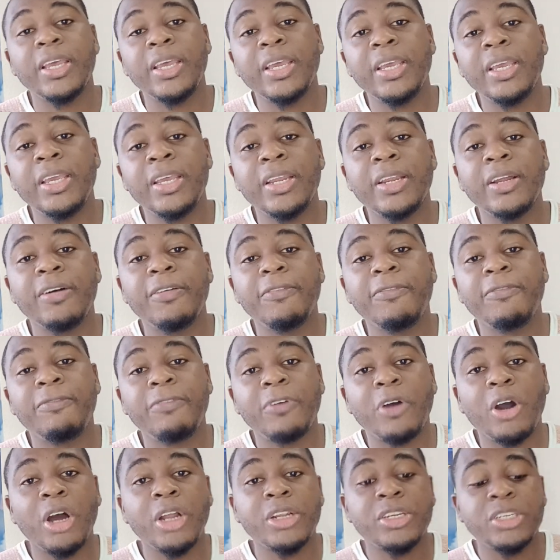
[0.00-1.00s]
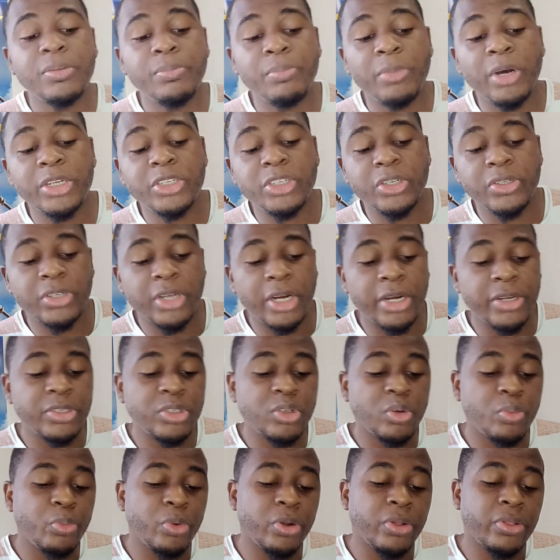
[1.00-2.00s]
in 40 matches or
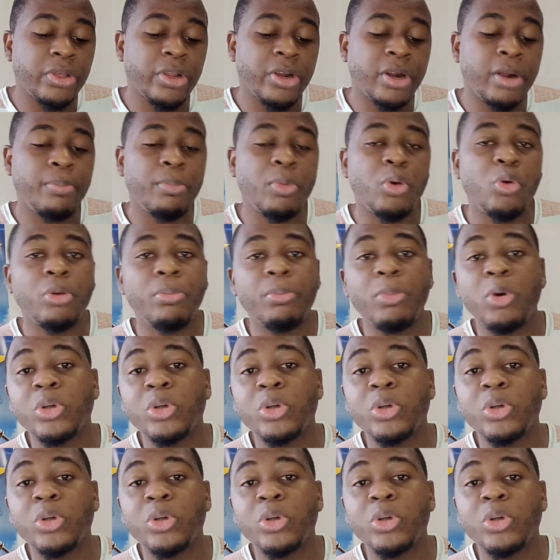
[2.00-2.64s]
somewhere thereabout.